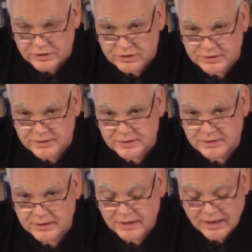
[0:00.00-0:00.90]
inches,
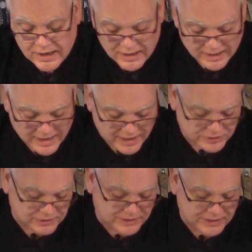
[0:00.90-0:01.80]
I
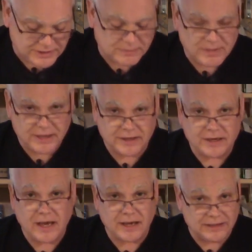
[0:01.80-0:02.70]
actually need to make
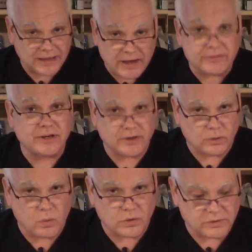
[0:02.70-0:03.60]
it at 11
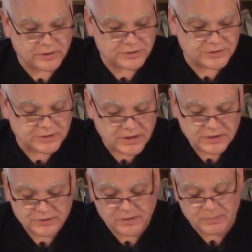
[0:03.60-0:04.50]
1/4 inches,
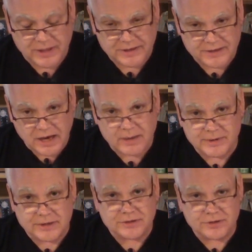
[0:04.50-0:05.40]
so that by the time
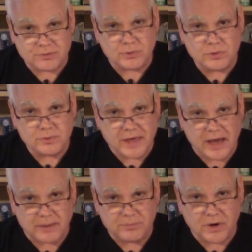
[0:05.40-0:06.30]
it gets through
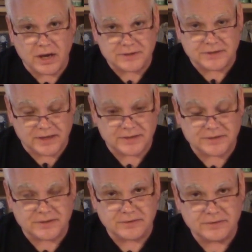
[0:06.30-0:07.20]
that
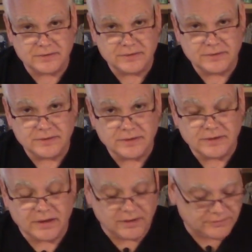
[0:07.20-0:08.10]
process
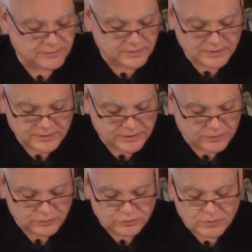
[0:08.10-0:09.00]
of, you
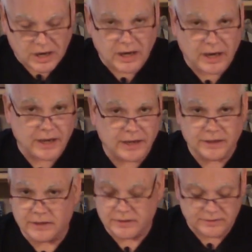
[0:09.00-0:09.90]
know,
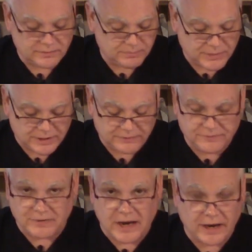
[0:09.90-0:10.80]
drying and being
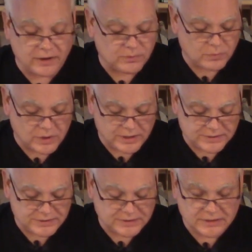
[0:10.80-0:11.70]
fired
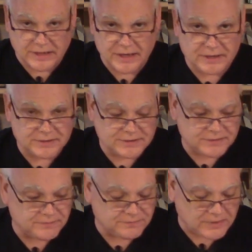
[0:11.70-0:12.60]
once,
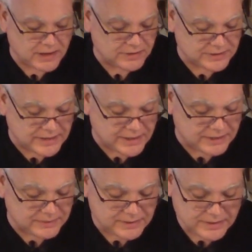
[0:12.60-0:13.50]
glazed, fired
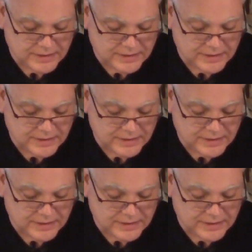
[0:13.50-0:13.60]
again,